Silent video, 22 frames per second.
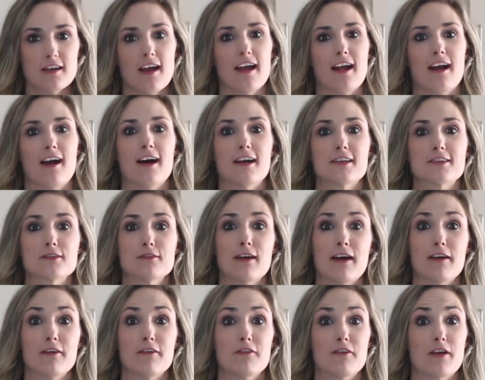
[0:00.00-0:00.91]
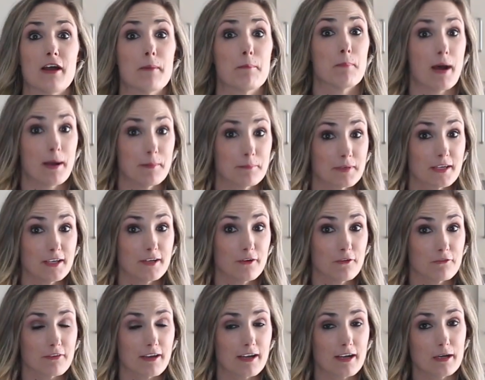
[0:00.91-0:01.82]
I also have a pumpkin
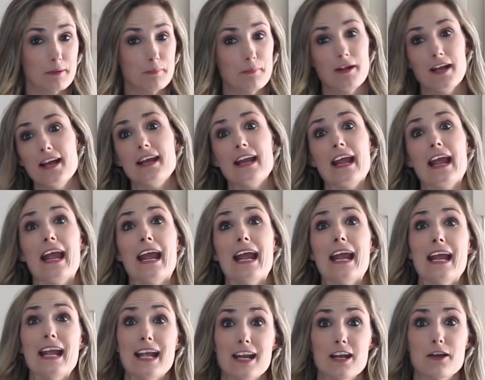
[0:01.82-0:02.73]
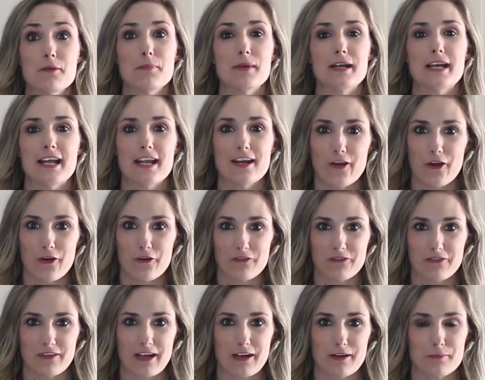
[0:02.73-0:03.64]
oat flour bread and a banana
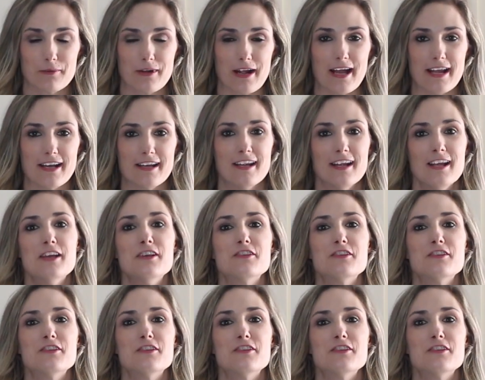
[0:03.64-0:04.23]
oat flour bread,